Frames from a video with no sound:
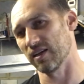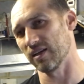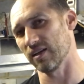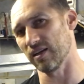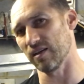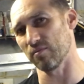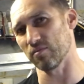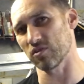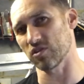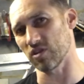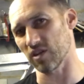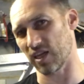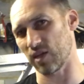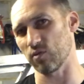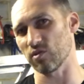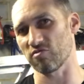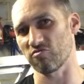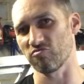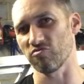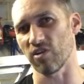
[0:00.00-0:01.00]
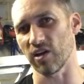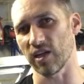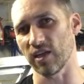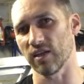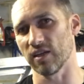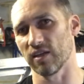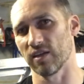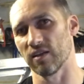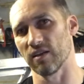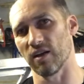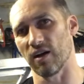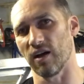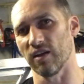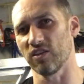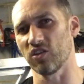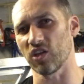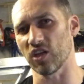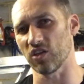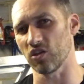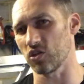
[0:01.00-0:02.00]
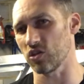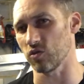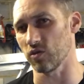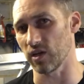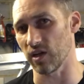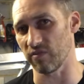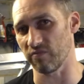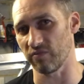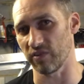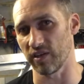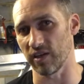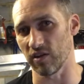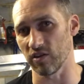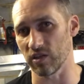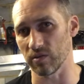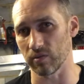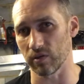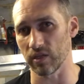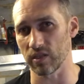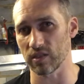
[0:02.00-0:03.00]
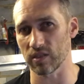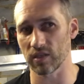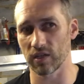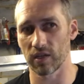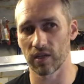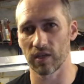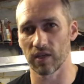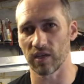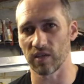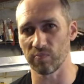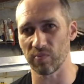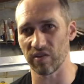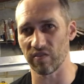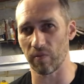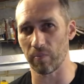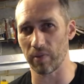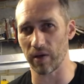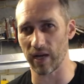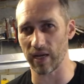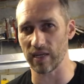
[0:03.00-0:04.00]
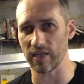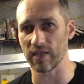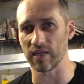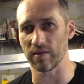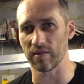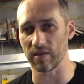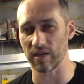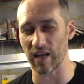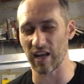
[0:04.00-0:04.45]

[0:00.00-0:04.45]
Turkey was great. I didn't shoot enough video, to be honest. It's been a pain.